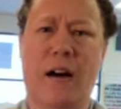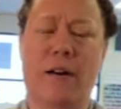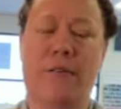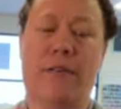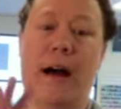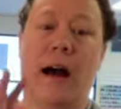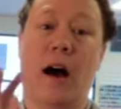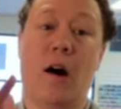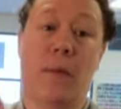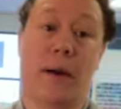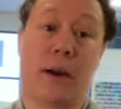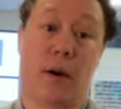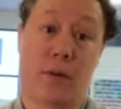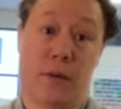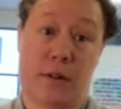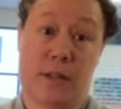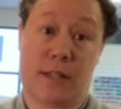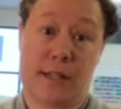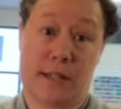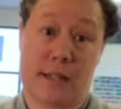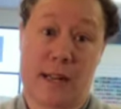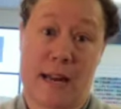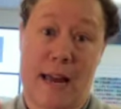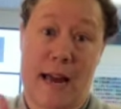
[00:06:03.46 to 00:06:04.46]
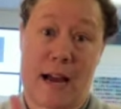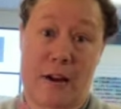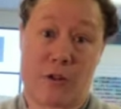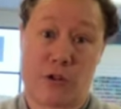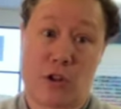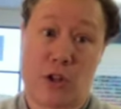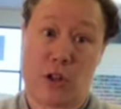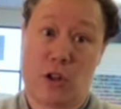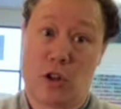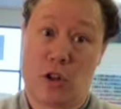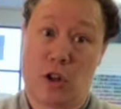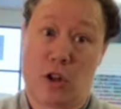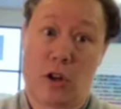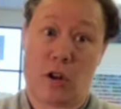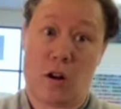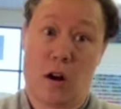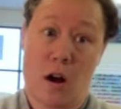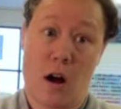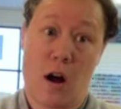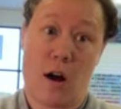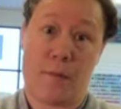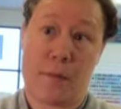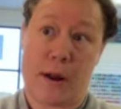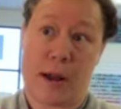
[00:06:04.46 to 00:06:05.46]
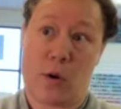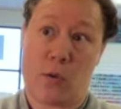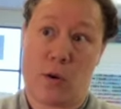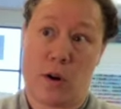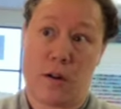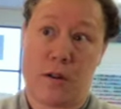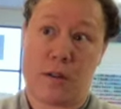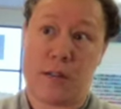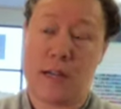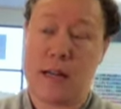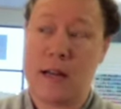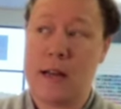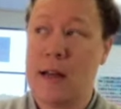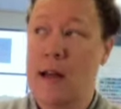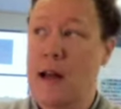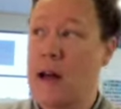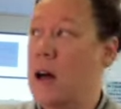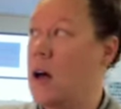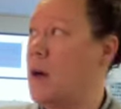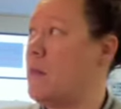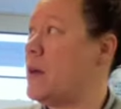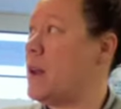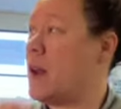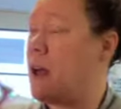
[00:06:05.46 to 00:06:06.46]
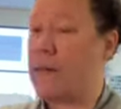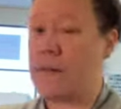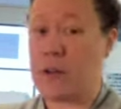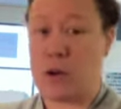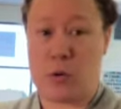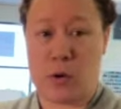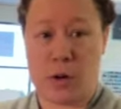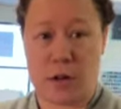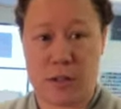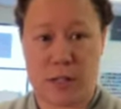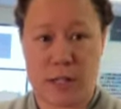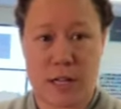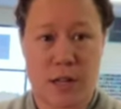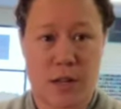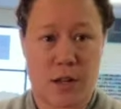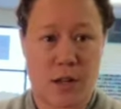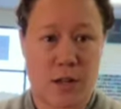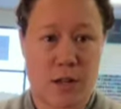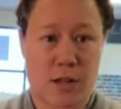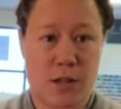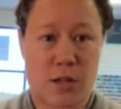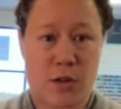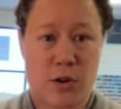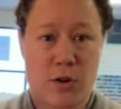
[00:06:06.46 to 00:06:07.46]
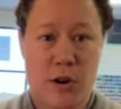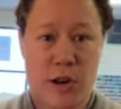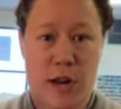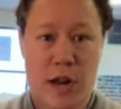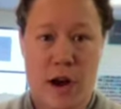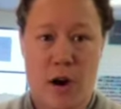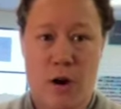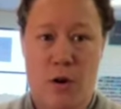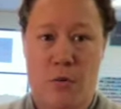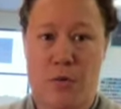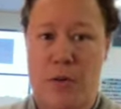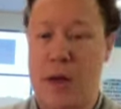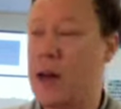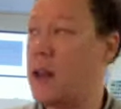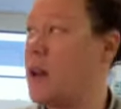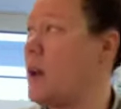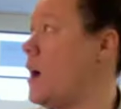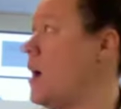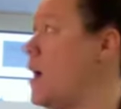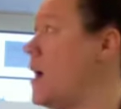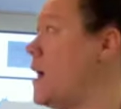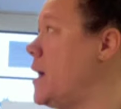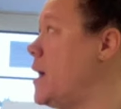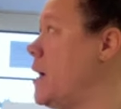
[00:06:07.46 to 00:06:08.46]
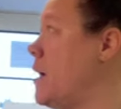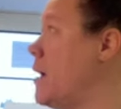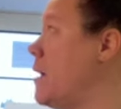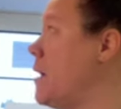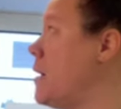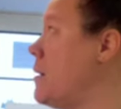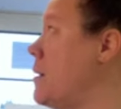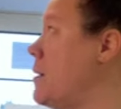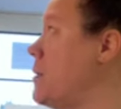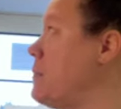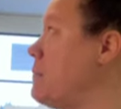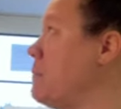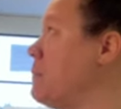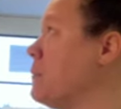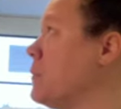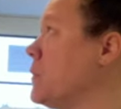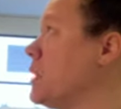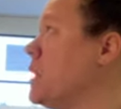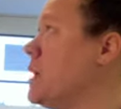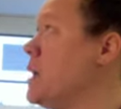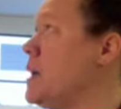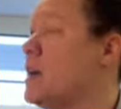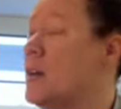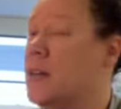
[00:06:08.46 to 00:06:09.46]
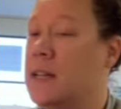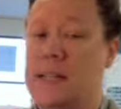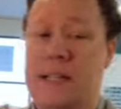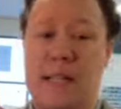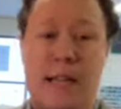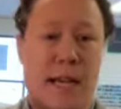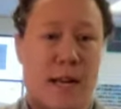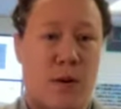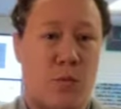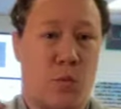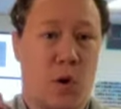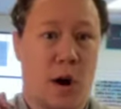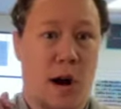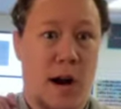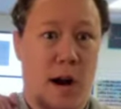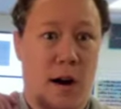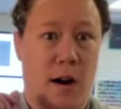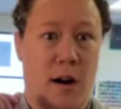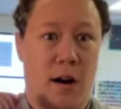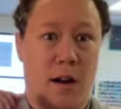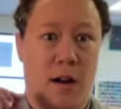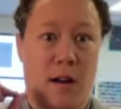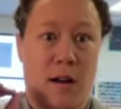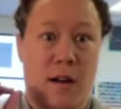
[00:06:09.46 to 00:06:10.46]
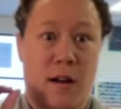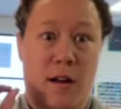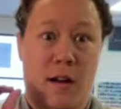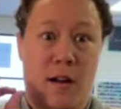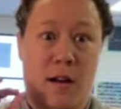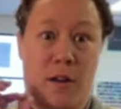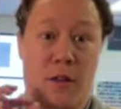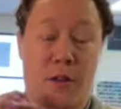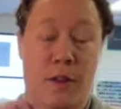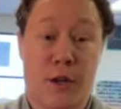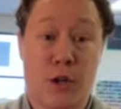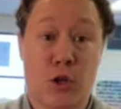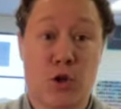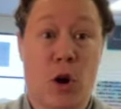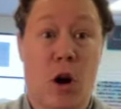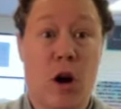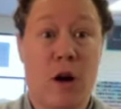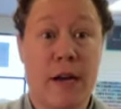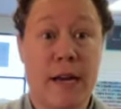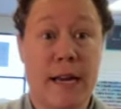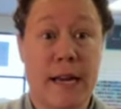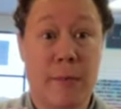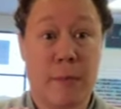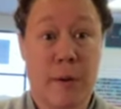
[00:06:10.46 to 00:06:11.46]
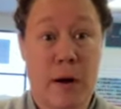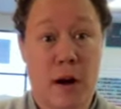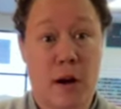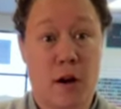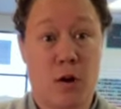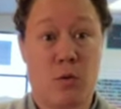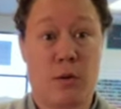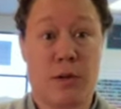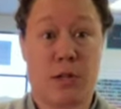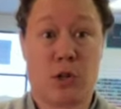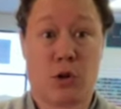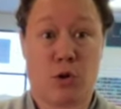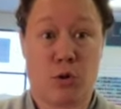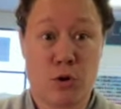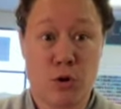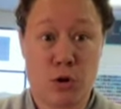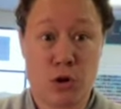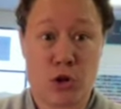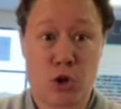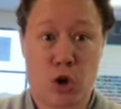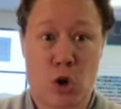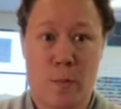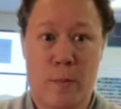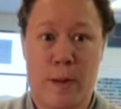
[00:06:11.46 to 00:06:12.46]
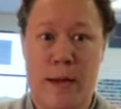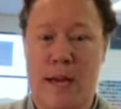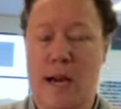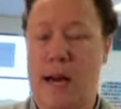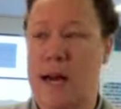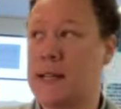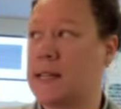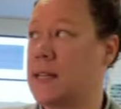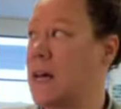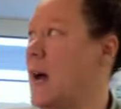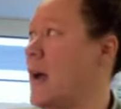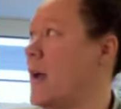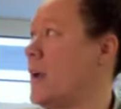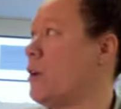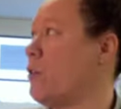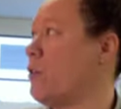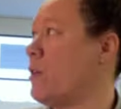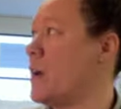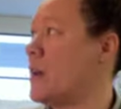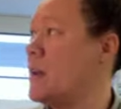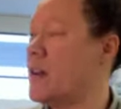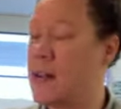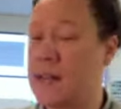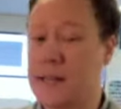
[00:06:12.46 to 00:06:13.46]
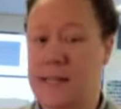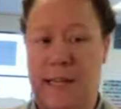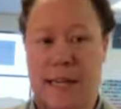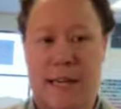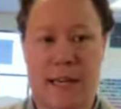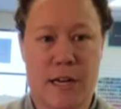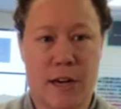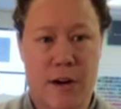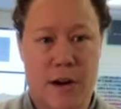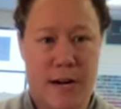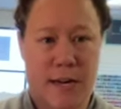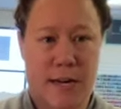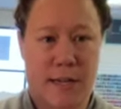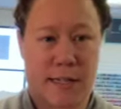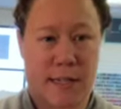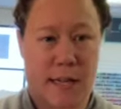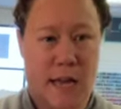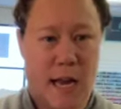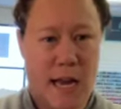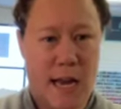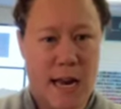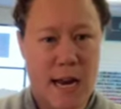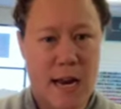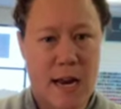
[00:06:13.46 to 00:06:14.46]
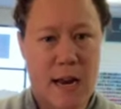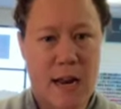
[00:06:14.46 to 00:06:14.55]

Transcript: of how my quilting is going to actually look on my quilt. And I have a quilt in the studio that I did where the drawing part was crucial because I created a secondary design.